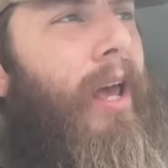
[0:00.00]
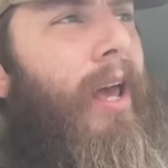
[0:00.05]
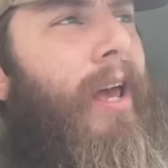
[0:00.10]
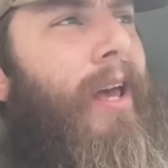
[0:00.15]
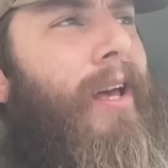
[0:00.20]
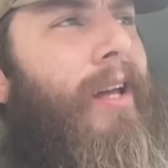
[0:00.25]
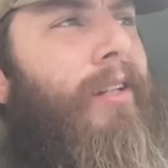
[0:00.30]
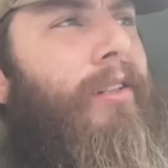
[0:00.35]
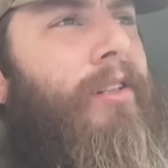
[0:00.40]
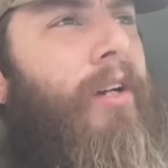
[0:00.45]

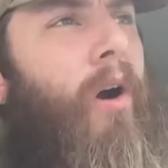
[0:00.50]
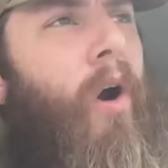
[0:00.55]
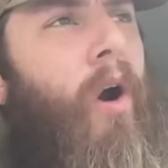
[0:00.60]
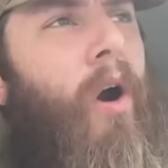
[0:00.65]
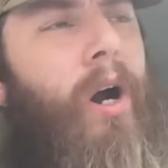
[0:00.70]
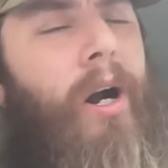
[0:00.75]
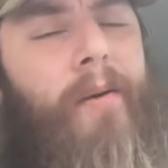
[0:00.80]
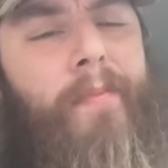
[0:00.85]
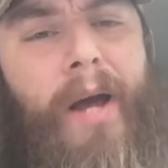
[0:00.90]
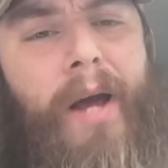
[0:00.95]
And
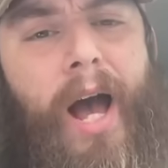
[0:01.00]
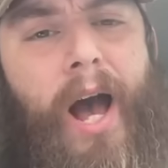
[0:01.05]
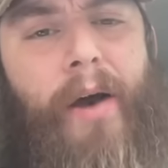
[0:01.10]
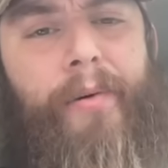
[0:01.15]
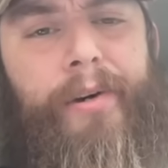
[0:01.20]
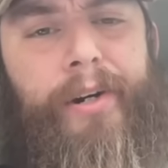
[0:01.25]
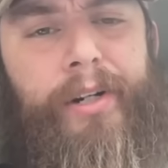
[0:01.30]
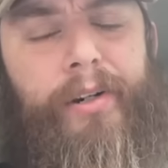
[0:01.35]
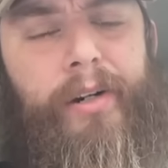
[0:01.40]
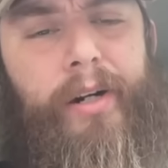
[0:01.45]
our
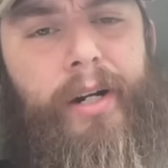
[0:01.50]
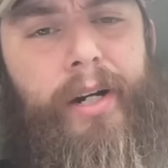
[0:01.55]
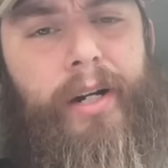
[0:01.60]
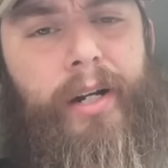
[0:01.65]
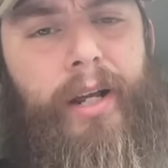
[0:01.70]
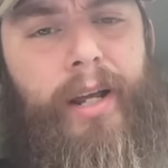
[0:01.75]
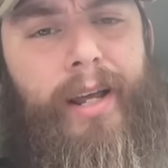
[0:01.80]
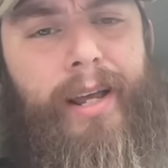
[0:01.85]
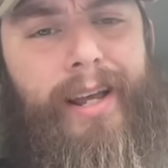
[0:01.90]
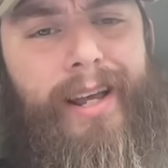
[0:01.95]
power
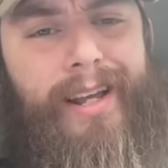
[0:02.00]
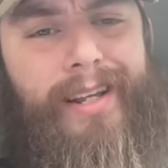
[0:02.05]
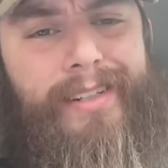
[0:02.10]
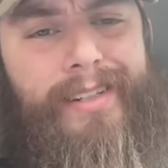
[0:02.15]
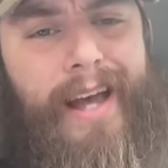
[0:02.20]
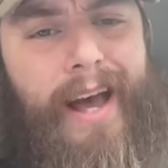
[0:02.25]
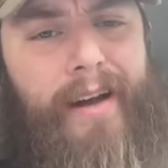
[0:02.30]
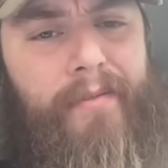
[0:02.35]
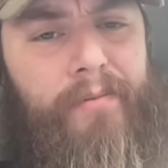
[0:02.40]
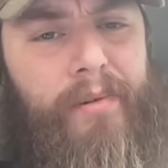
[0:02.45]
grid
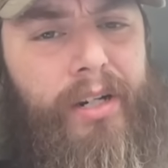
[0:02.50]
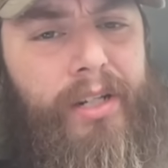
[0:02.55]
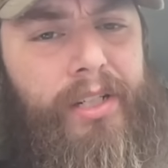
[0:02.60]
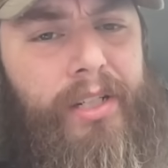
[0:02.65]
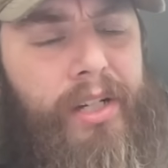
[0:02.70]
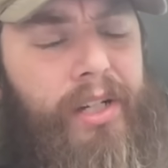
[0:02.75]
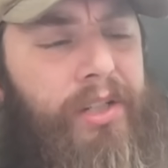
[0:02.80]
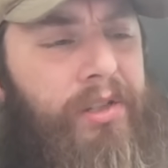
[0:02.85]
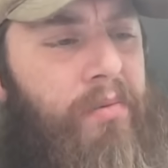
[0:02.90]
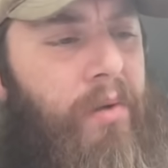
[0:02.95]
is at
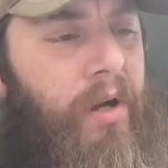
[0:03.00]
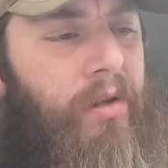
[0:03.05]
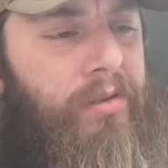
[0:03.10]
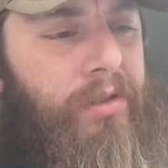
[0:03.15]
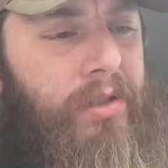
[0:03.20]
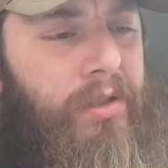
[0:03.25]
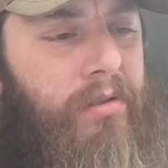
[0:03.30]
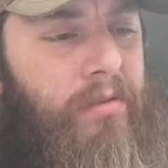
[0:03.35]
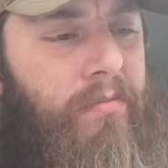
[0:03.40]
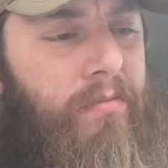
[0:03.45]
risk as well
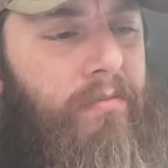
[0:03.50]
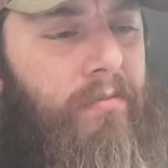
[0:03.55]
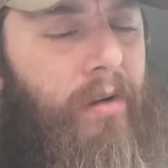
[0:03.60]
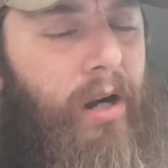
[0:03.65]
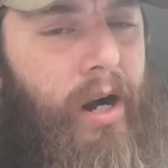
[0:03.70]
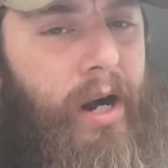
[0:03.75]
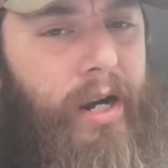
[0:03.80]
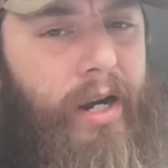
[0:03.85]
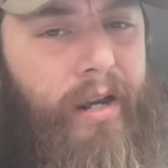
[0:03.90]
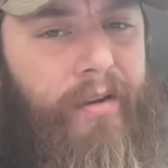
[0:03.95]
too,
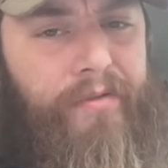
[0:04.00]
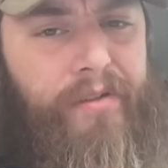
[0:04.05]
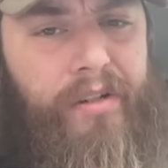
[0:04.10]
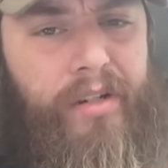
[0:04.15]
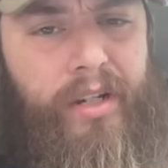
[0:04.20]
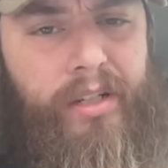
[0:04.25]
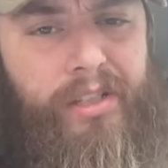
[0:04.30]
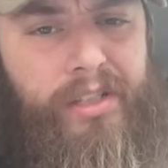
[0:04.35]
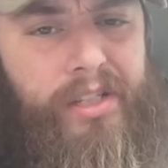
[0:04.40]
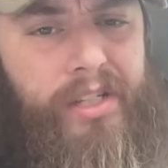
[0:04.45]
right? If
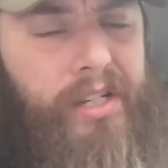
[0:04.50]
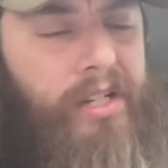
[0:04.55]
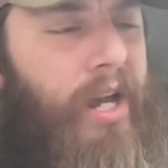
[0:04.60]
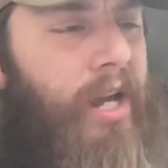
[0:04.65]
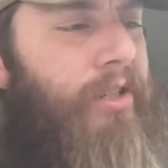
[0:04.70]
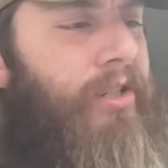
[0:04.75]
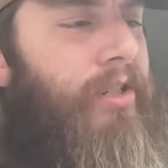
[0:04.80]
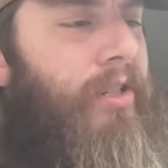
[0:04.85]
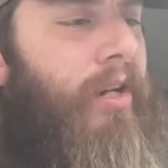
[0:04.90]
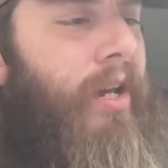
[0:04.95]
you didn't see
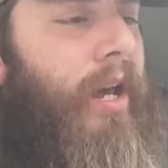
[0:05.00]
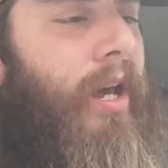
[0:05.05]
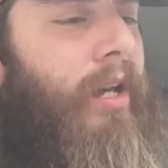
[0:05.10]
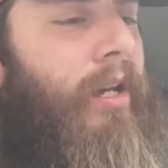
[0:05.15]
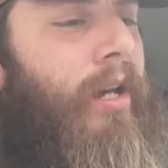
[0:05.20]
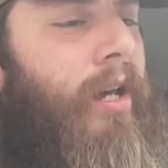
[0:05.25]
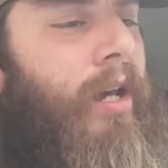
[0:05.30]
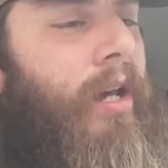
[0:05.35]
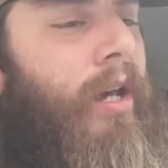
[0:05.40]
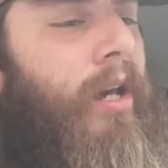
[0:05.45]

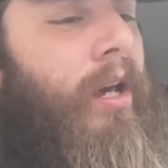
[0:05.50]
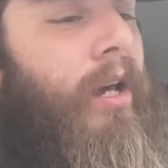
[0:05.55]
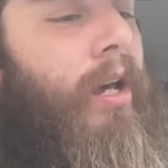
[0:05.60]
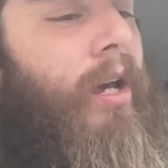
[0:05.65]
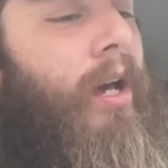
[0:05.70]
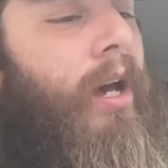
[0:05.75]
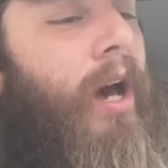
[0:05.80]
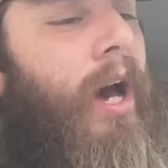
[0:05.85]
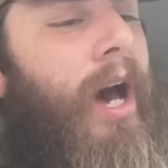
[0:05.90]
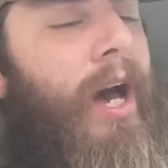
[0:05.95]
yesterday,
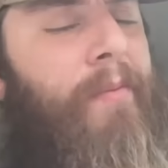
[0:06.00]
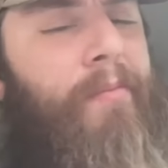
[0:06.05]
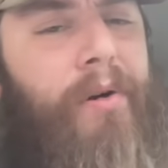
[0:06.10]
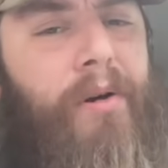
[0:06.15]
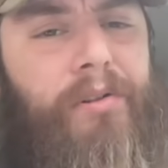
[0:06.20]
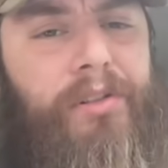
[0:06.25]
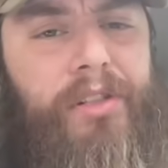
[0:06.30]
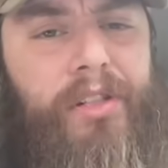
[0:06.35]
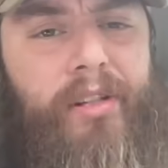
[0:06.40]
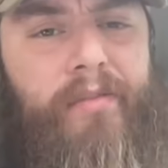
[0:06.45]
I
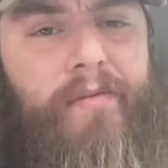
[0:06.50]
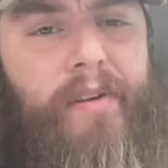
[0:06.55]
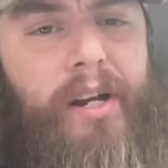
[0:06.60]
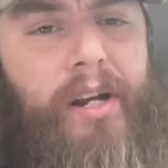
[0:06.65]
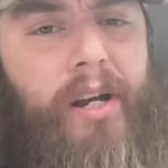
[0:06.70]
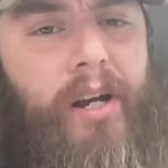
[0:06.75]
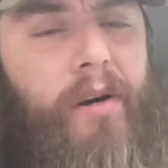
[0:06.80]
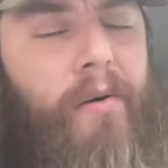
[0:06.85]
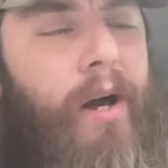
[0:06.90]
posted a video